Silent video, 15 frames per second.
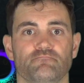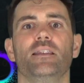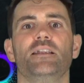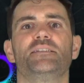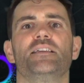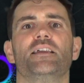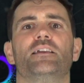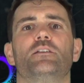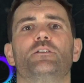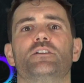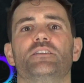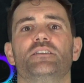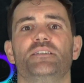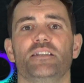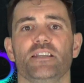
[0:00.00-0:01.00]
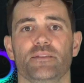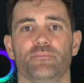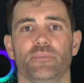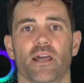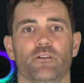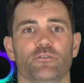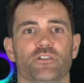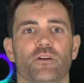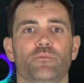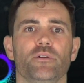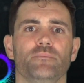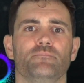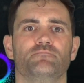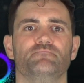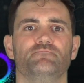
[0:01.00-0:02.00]
Let's take a look at the team now, shall
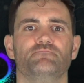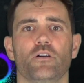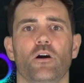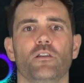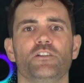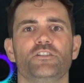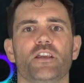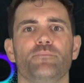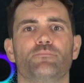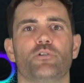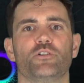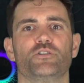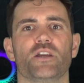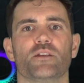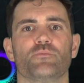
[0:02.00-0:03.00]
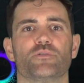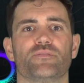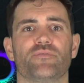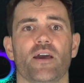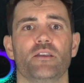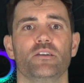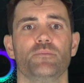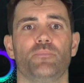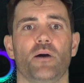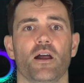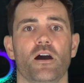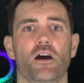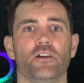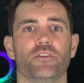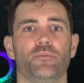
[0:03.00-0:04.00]
we? The Holochain project was founded by
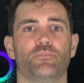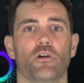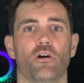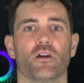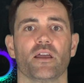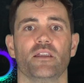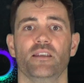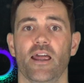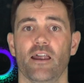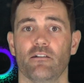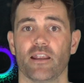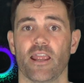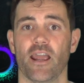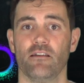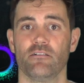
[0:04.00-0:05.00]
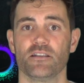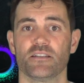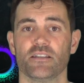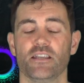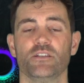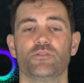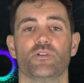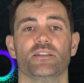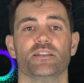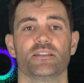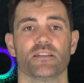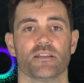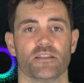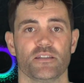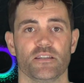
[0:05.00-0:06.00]
Arthur Brock and Eric Harris in twenty
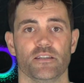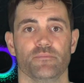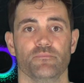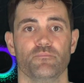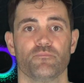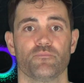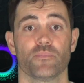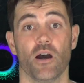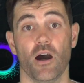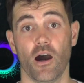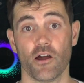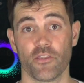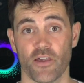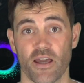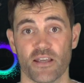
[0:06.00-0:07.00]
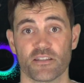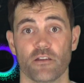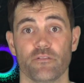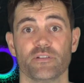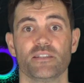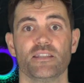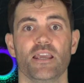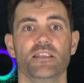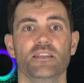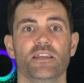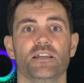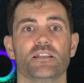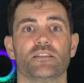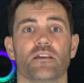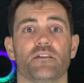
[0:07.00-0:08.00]
sixteen. Arthur has over ten
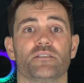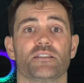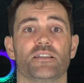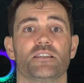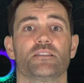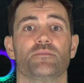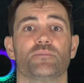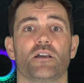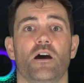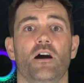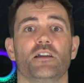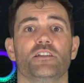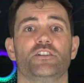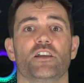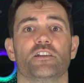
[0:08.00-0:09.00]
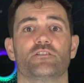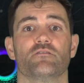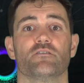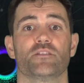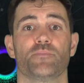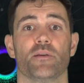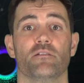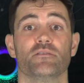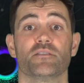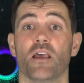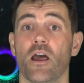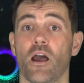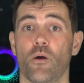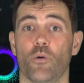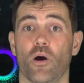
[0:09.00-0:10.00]
years systems architecture experience,
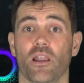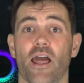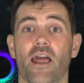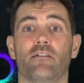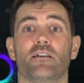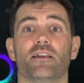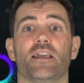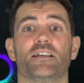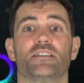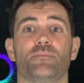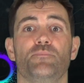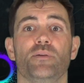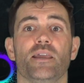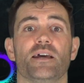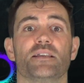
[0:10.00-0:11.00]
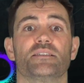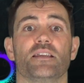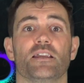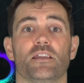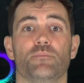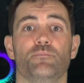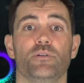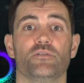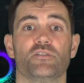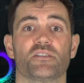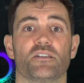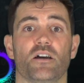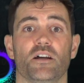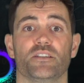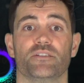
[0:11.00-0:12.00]
while Eric has a B S in computer
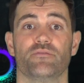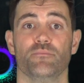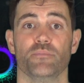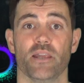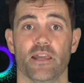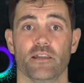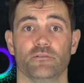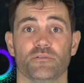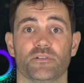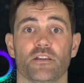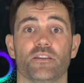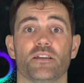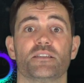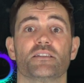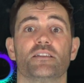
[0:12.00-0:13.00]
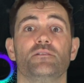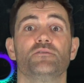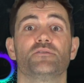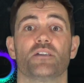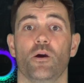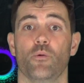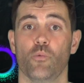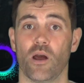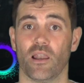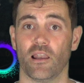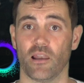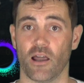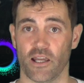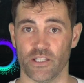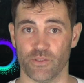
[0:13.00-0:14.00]
science from Yale, so their skills are well
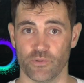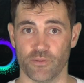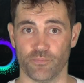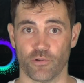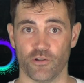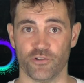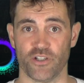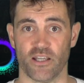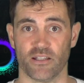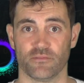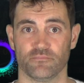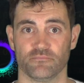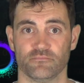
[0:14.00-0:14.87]
aligned with the project.